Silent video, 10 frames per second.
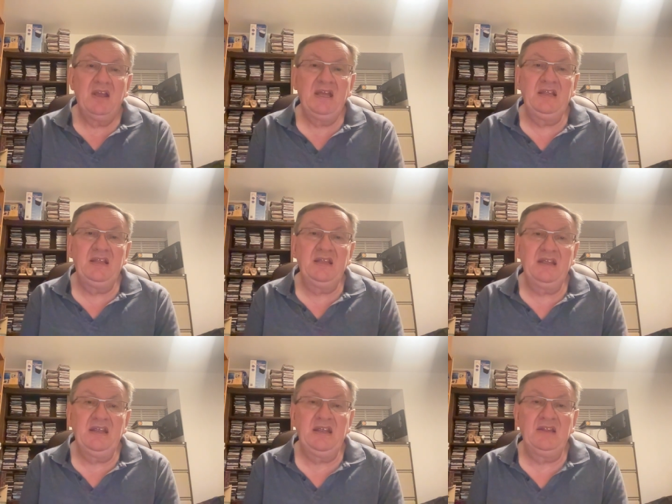In,
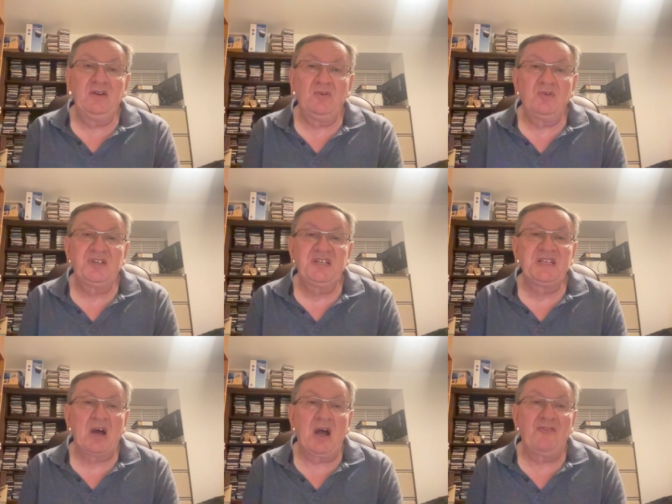in the Lord's
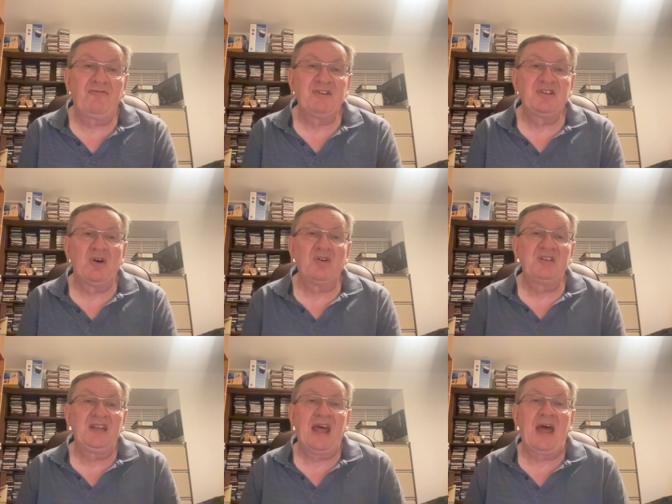desire for us not
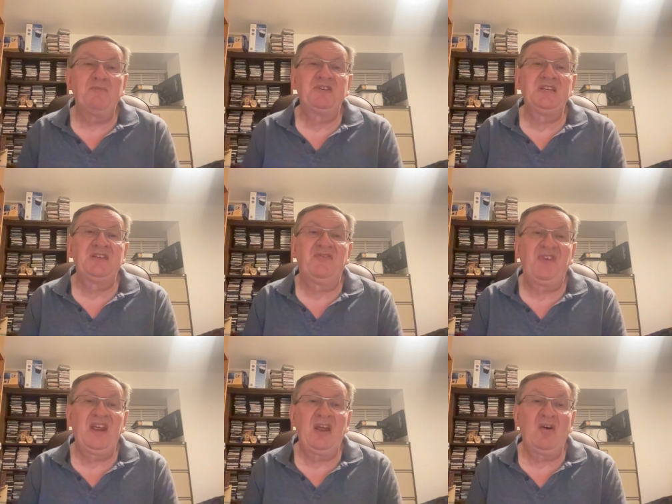to lapse into
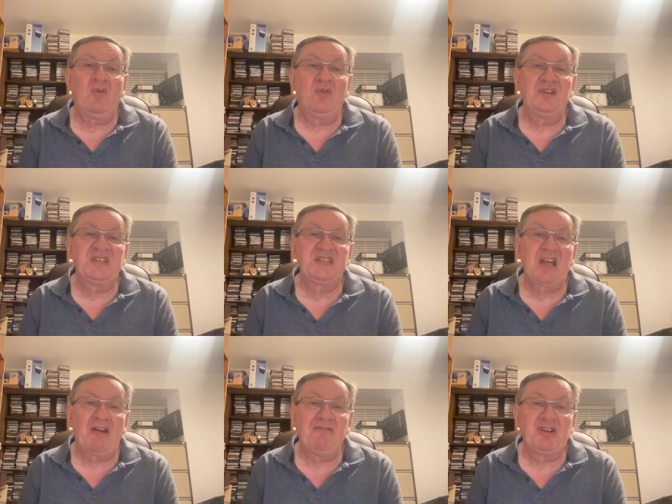fear or
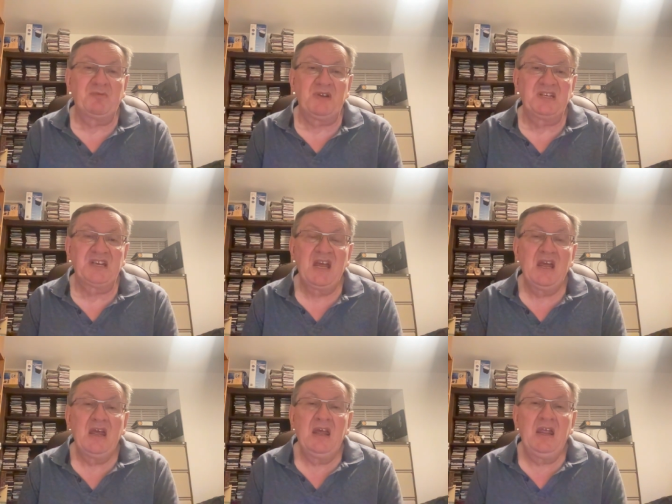discouragement,
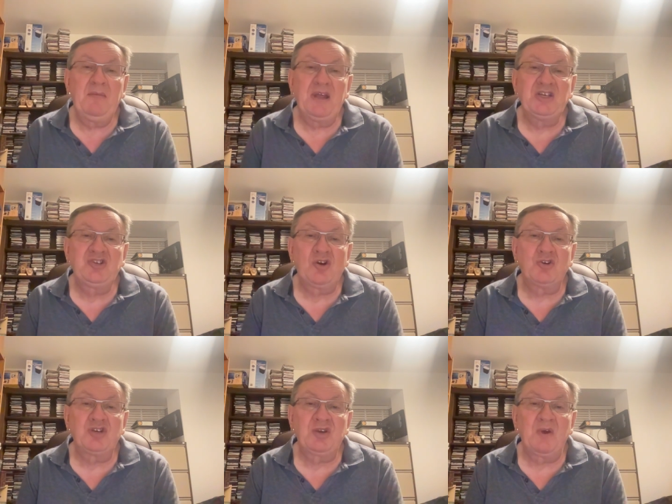he makes
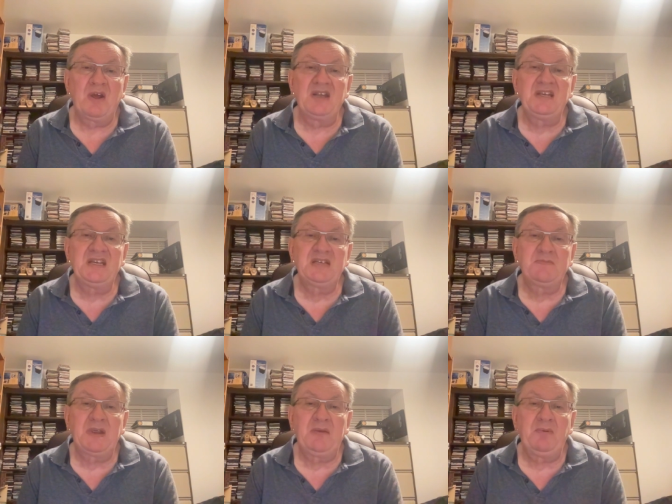Joshua and his
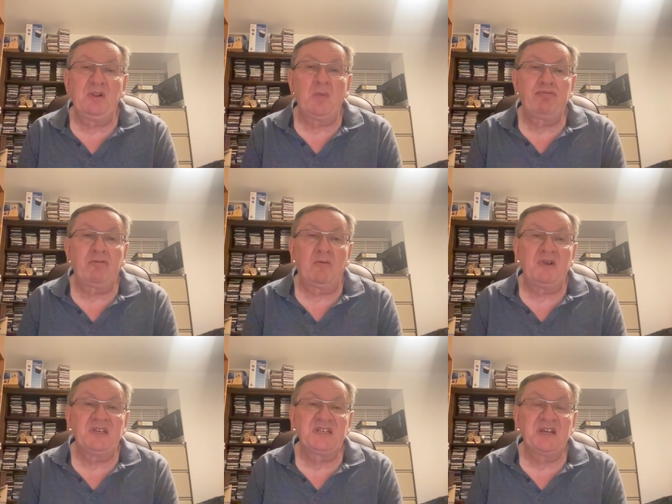people a
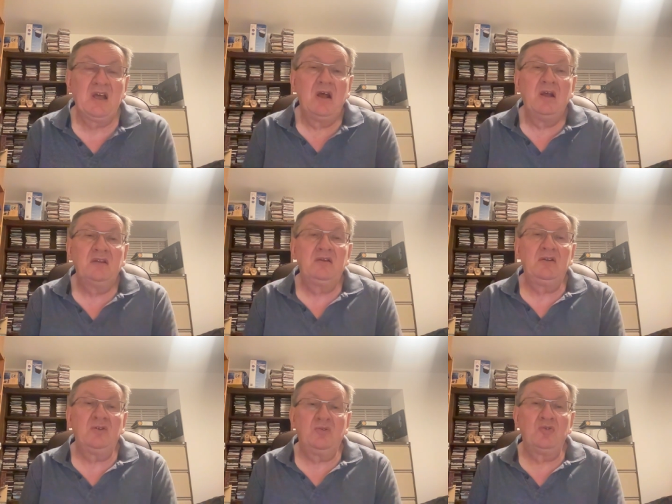promise The
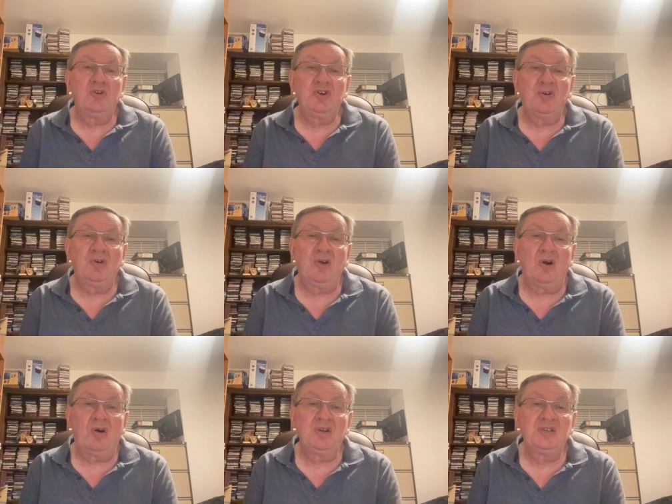Lord your
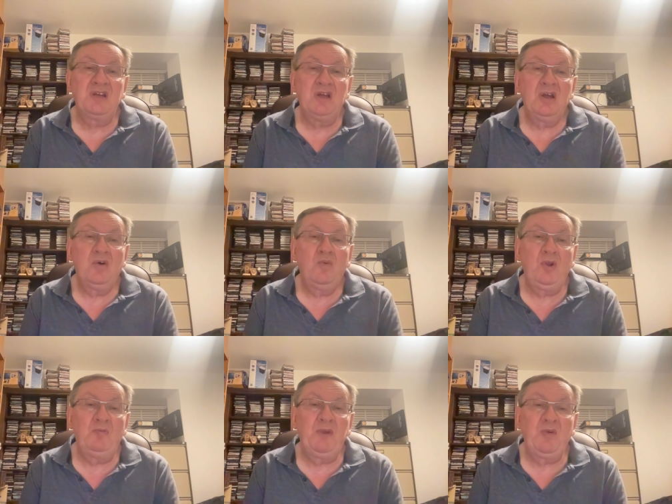God
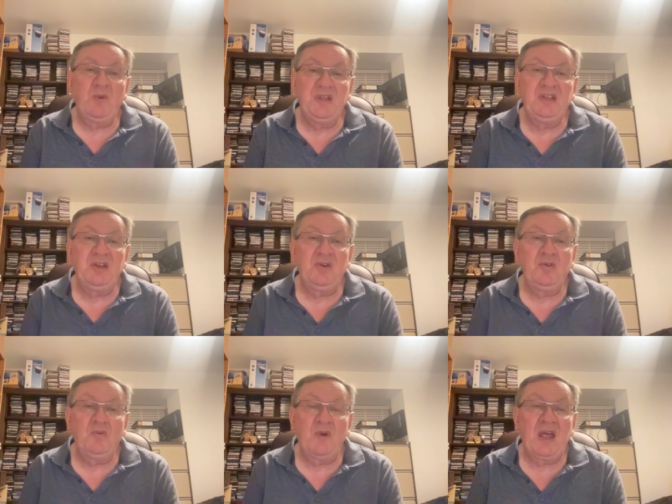will be with
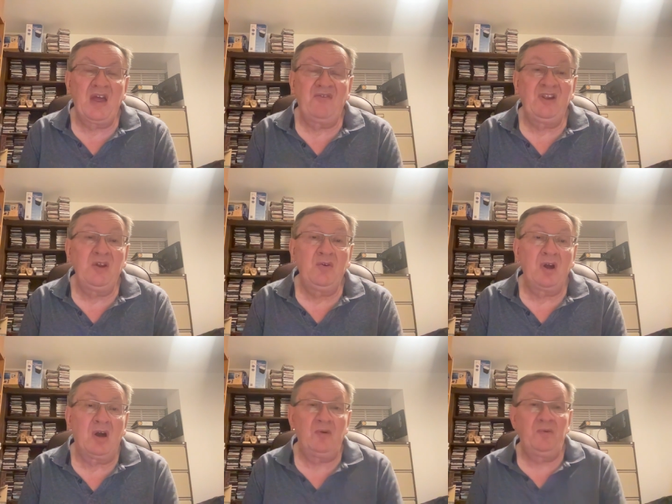you wherever you
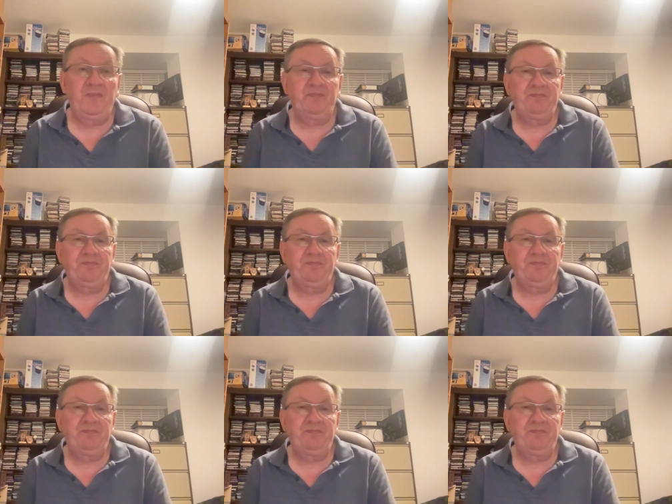go.